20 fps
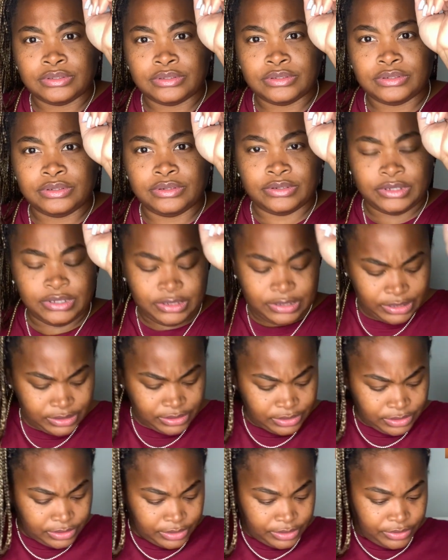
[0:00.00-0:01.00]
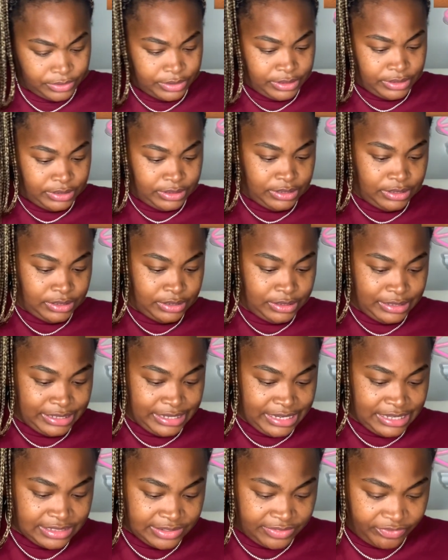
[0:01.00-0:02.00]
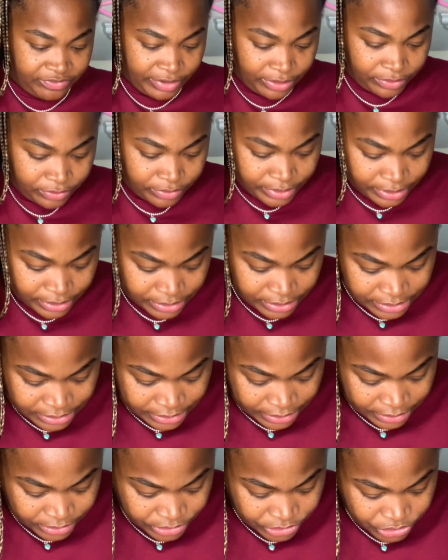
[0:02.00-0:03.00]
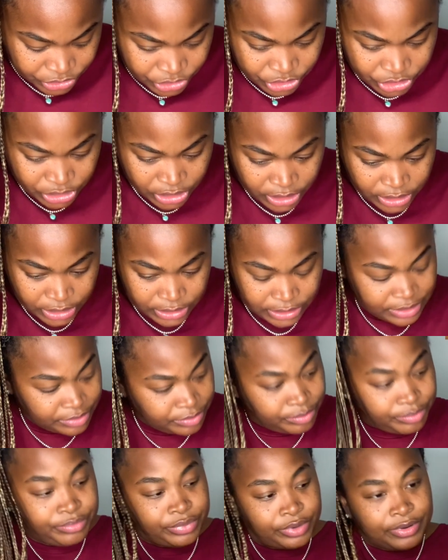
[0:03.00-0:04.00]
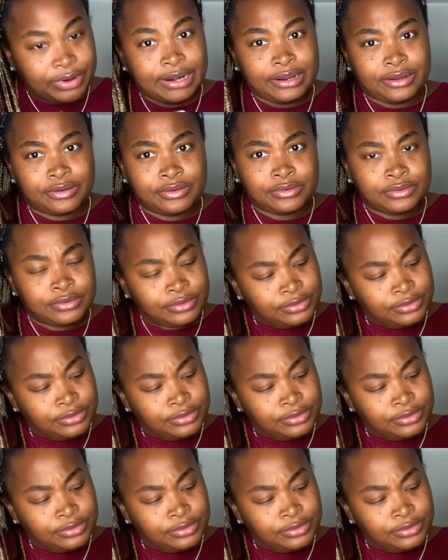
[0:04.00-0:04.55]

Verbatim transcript: Okay, that's the third color. And the last and final color is like a chocolate brown.